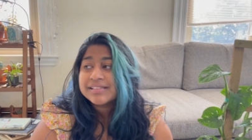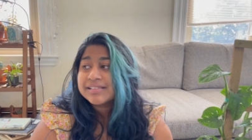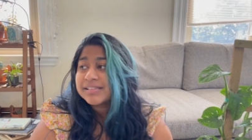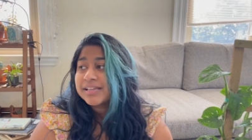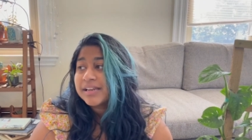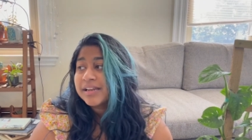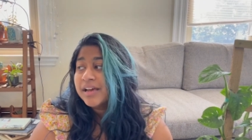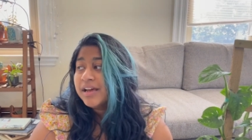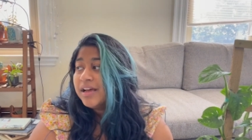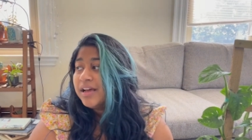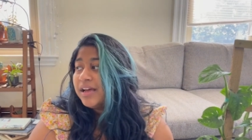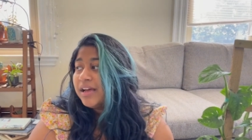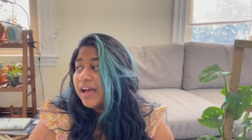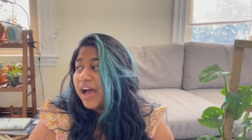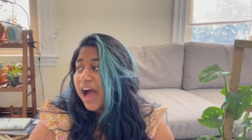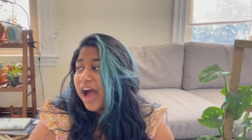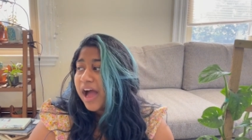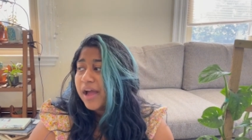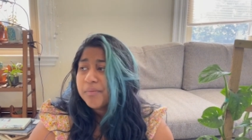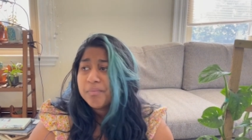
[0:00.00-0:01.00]
and
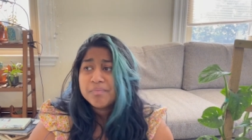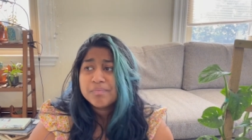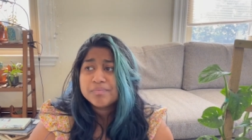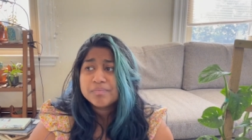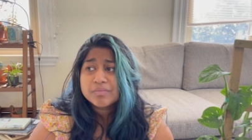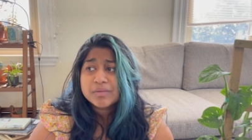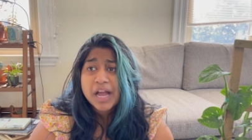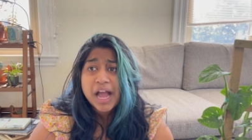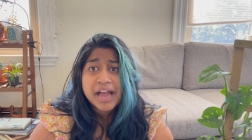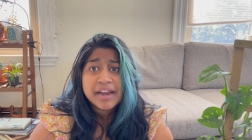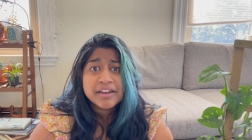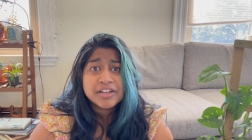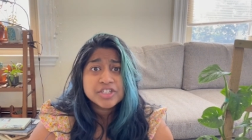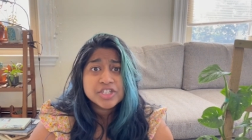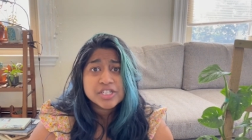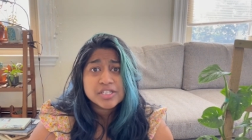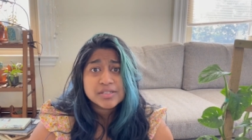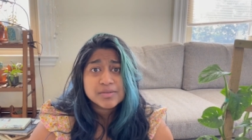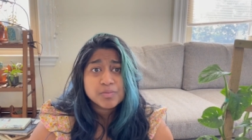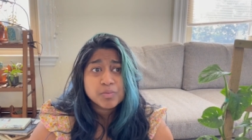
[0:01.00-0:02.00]
I kind of
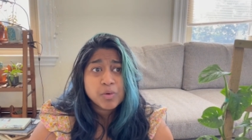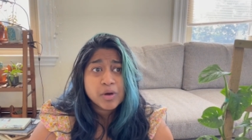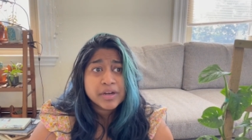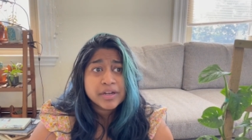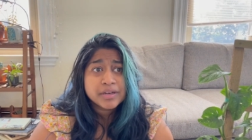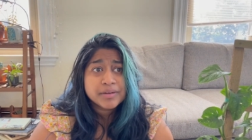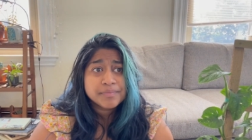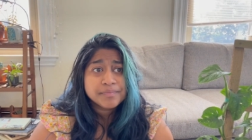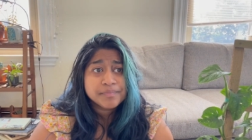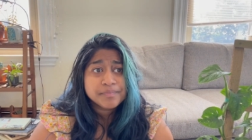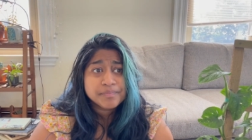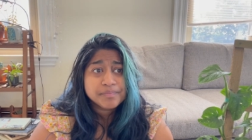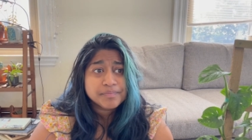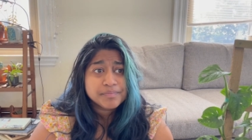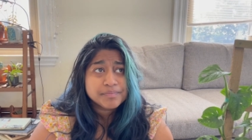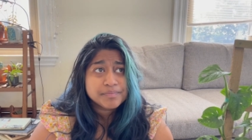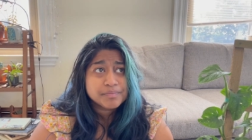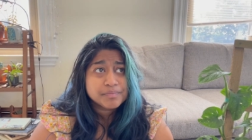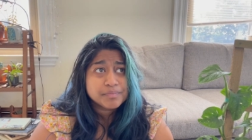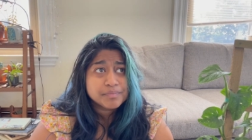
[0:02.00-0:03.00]
just want to
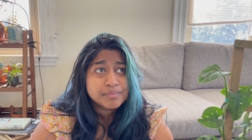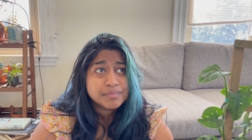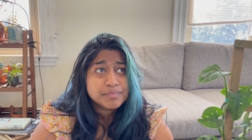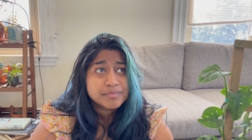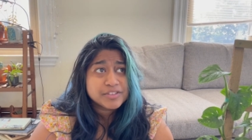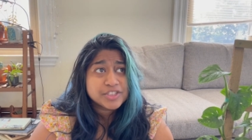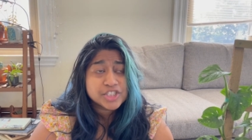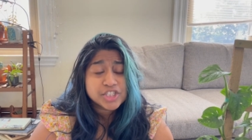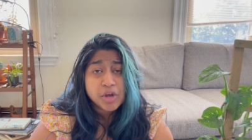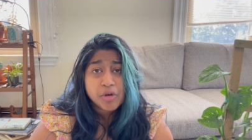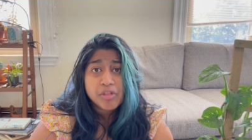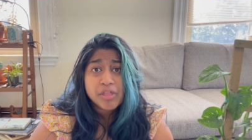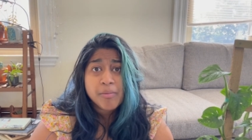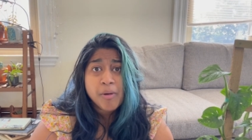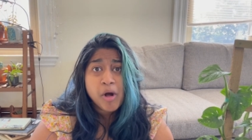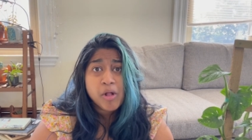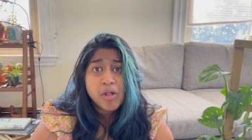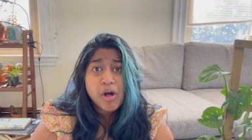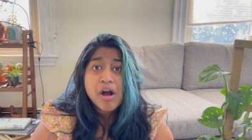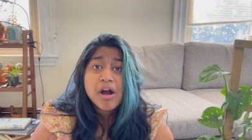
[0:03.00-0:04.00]
show them
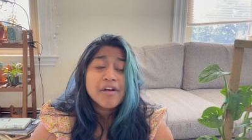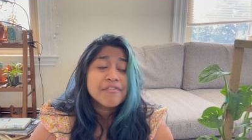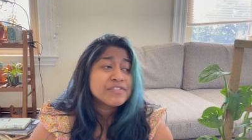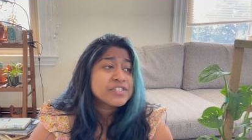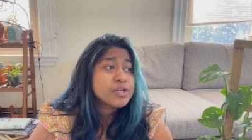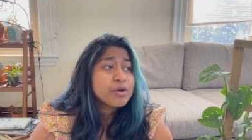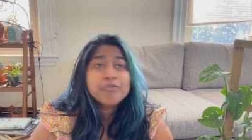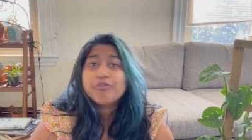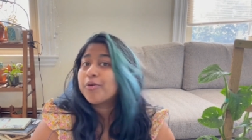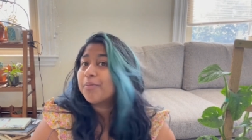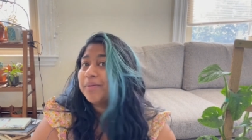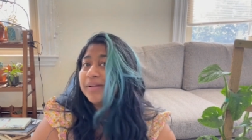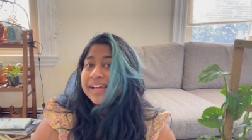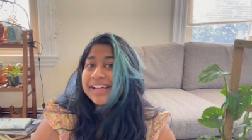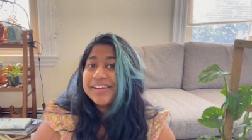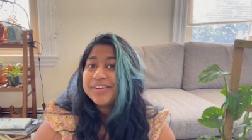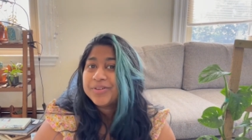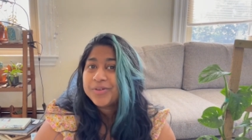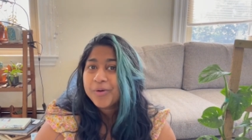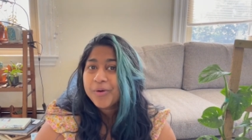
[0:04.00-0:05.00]
all off. So if a
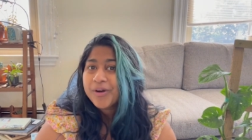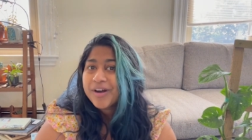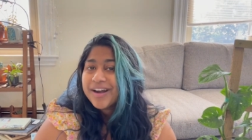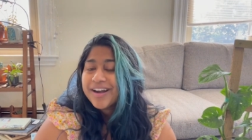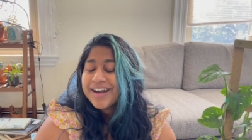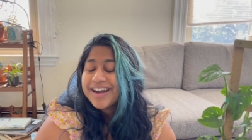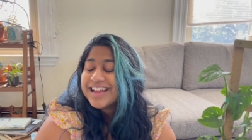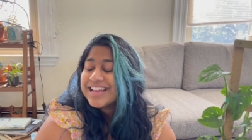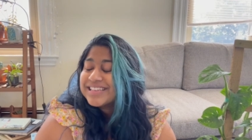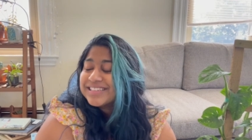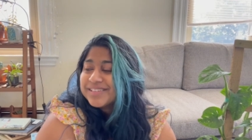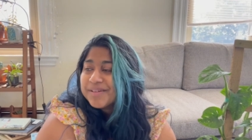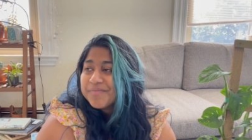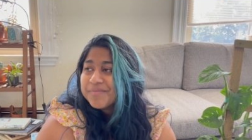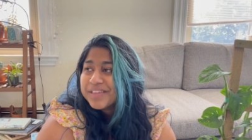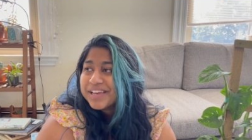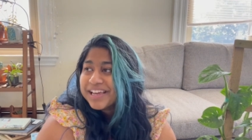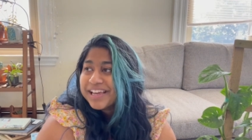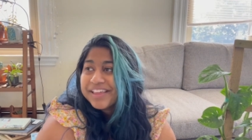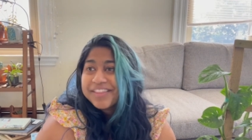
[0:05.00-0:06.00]
plant tour is
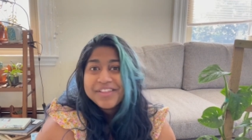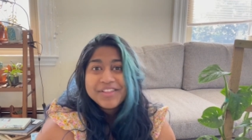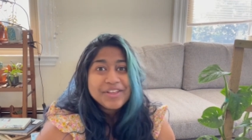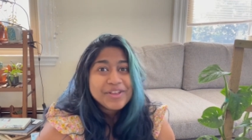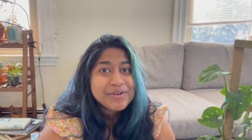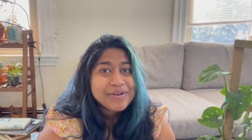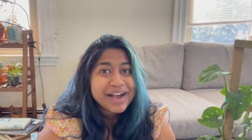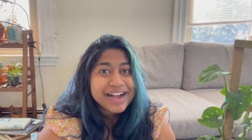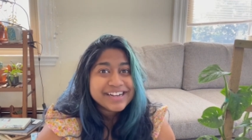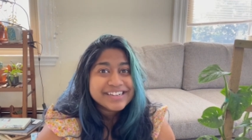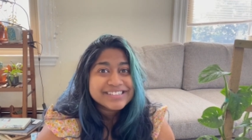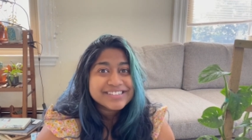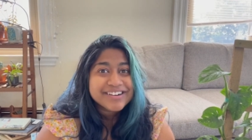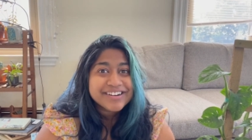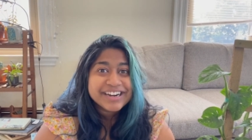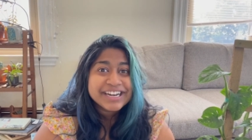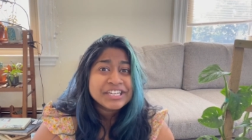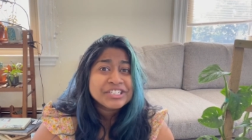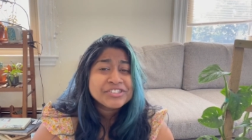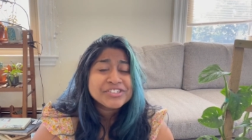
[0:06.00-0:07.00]
something that you guys are
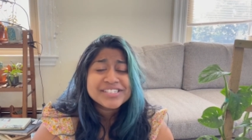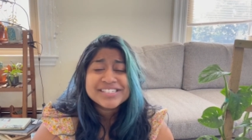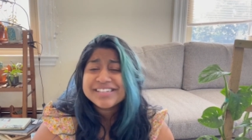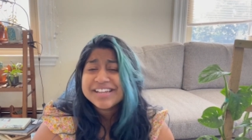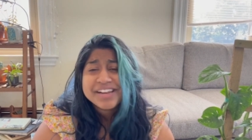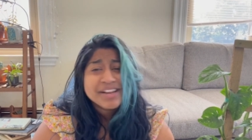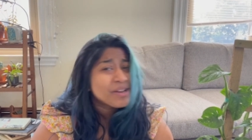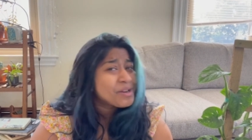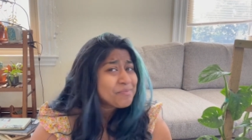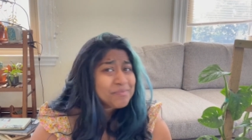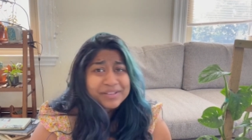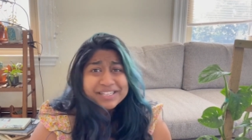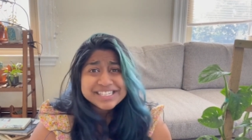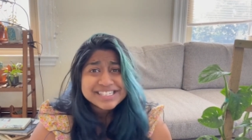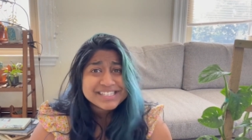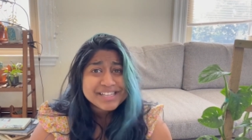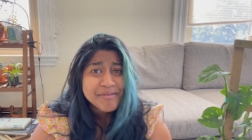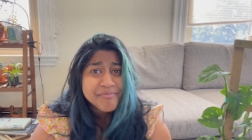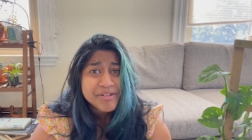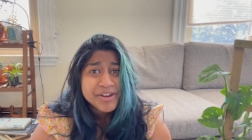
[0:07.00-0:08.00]
interested in, please
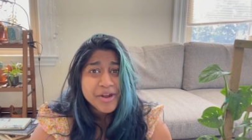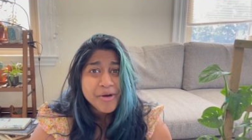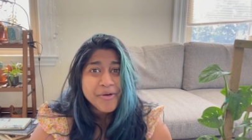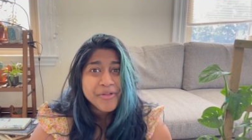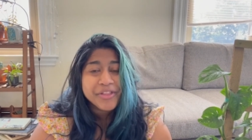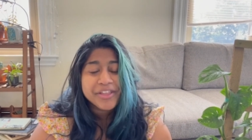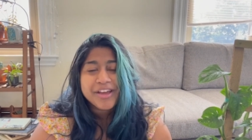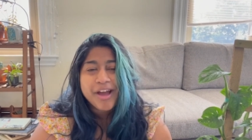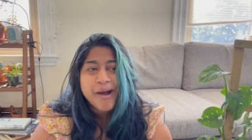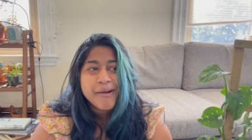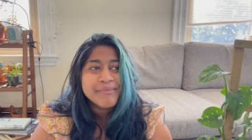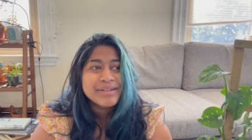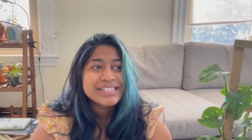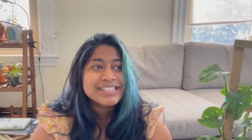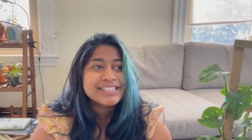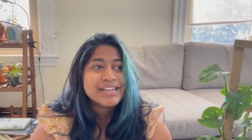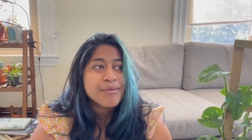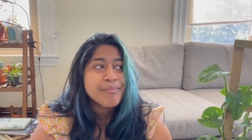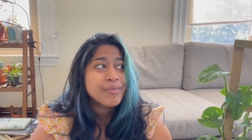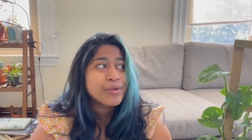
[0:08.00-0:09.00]
let me know in the comments
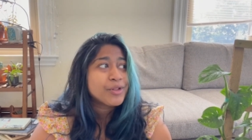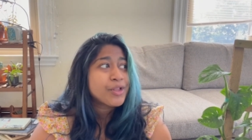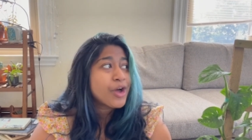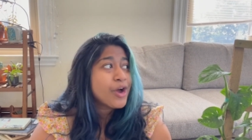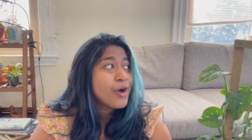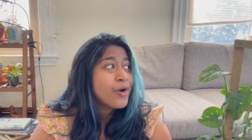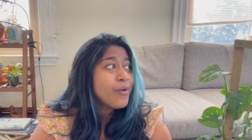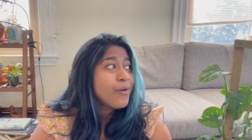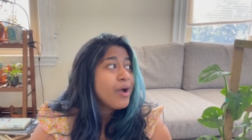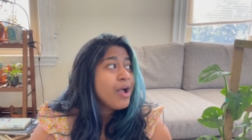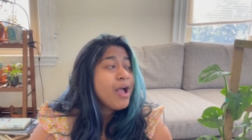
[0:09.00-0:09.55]
down below.